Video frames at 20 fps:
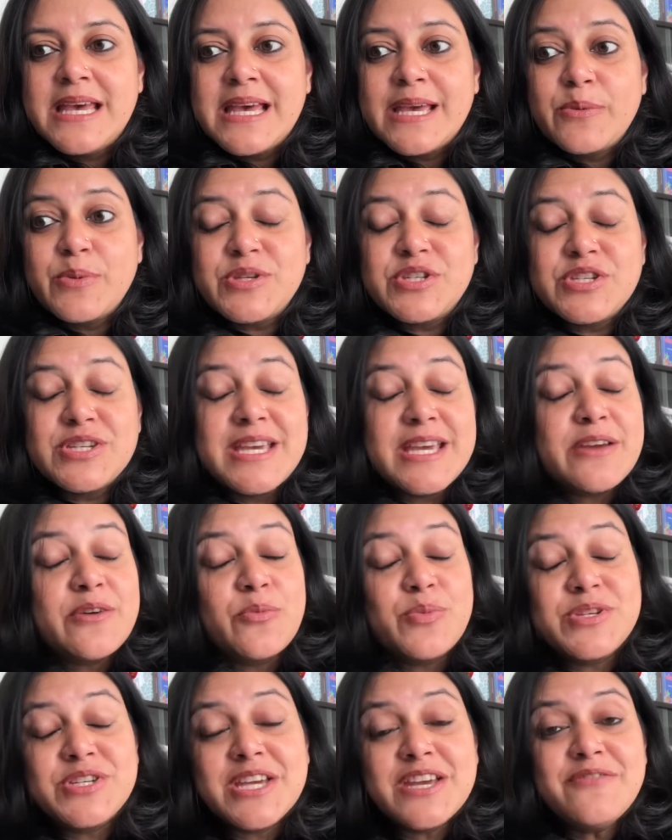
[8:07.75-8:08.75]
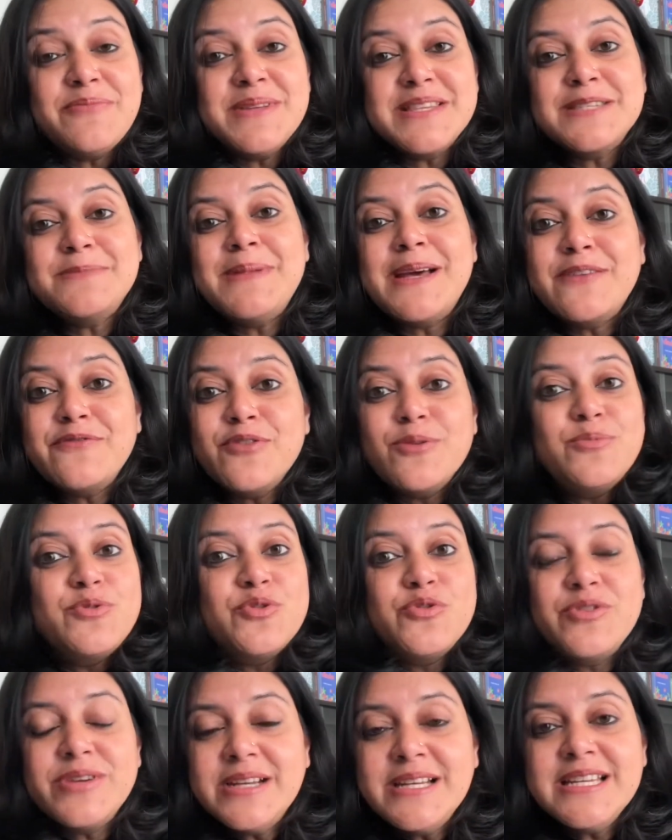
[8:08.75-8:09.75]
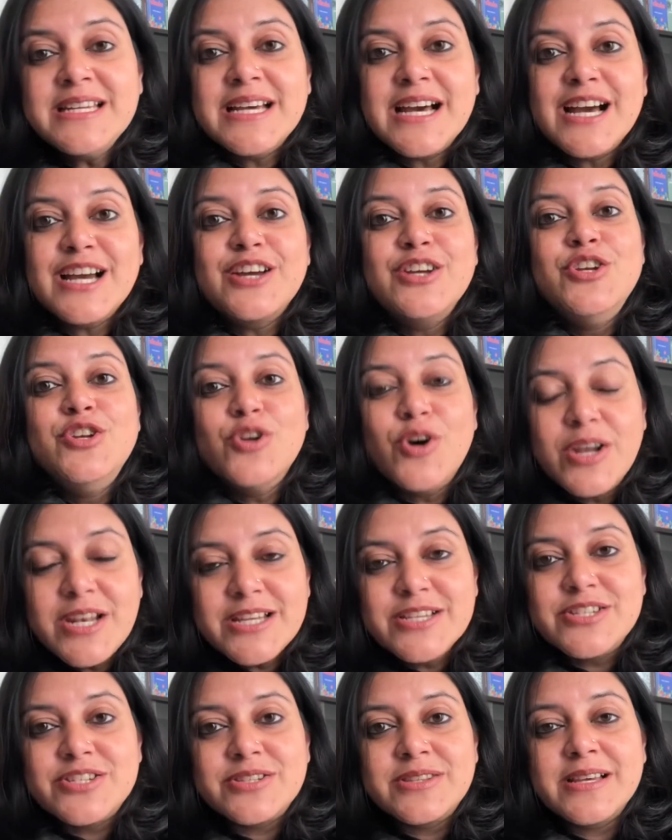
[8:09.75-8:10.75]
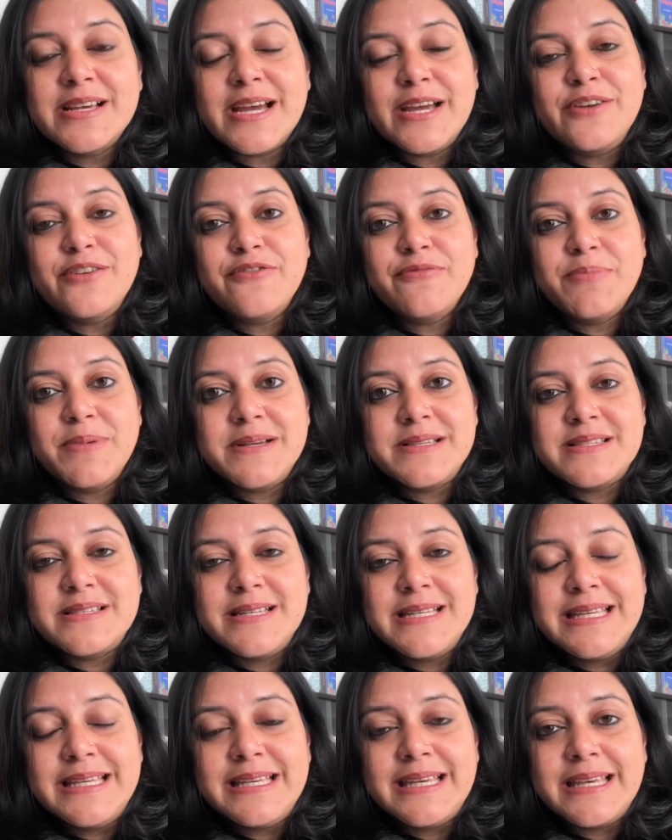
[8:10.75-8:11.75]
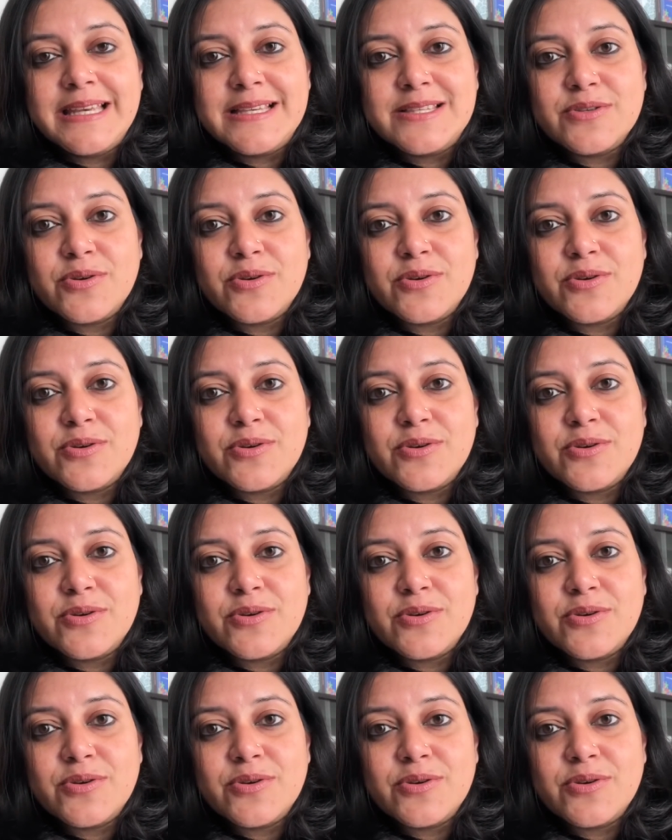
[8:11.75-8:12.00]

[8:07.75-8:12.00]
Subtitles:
this platform to really acknowledge the kind of person he is,